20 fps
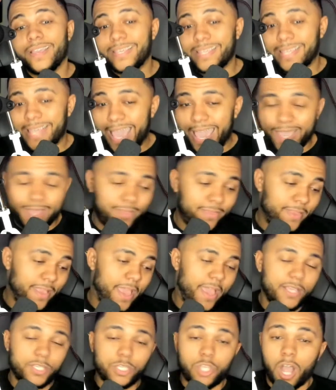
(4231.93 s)
Get in there.
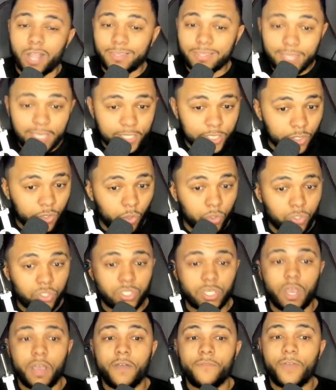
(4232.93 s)
He's got a Discord
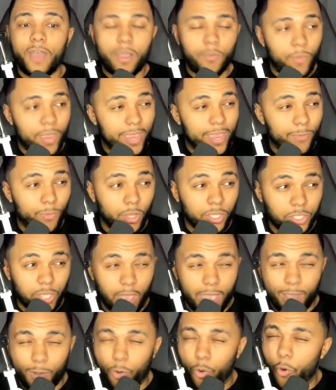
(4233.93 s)
server where he wants
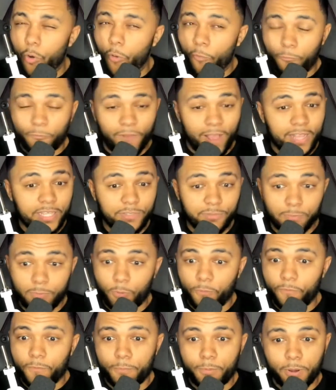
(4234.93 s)
all fans from
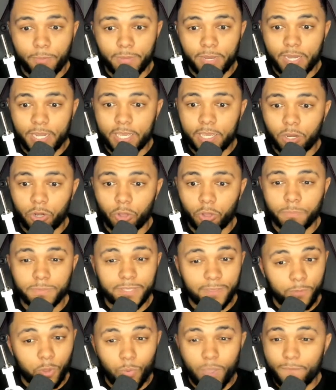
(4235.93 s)
other Premier League clubs. If
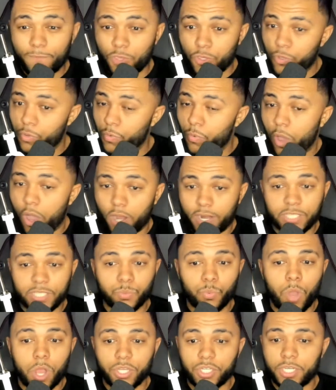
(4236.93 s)
whoever you are that's
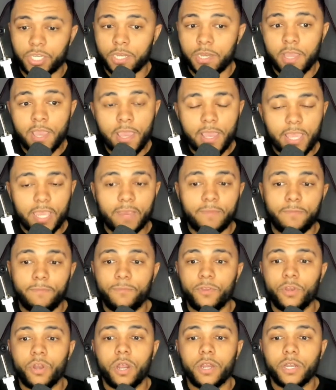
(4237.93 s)
watching, even if
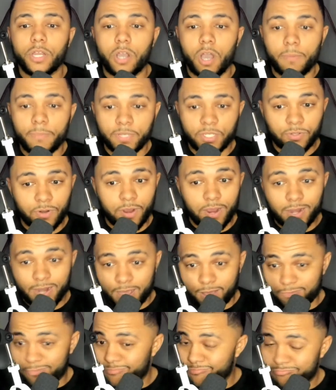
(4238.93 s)
you're not in the comments right
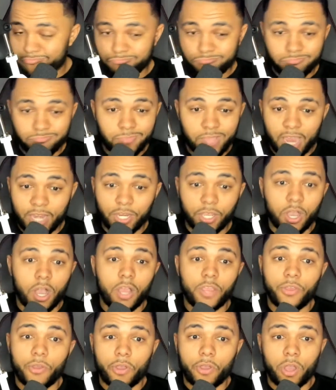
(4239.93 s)
now, and
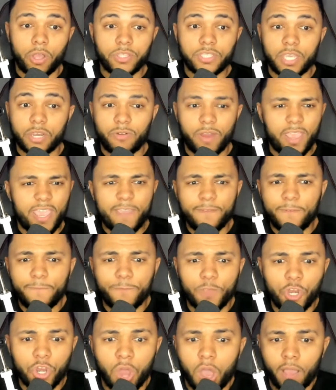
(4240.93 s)
you're a content creator, even if you're
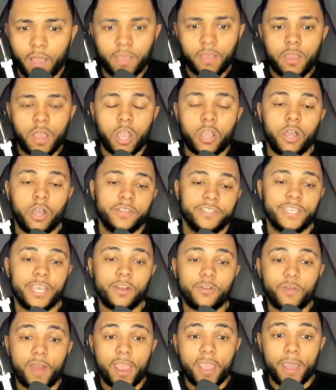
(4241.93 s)
not a content
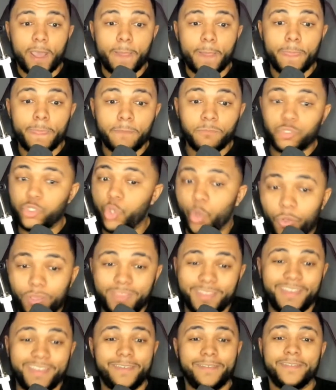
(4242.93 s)
creator, join
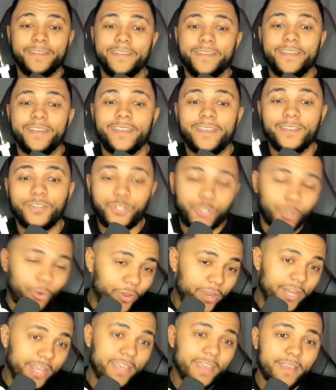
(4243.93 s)

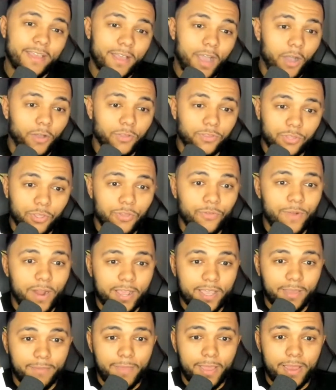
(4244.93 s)
it. I do
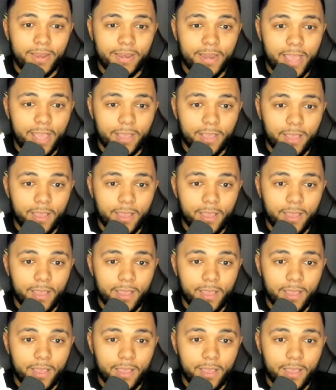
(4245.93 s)
recommend that.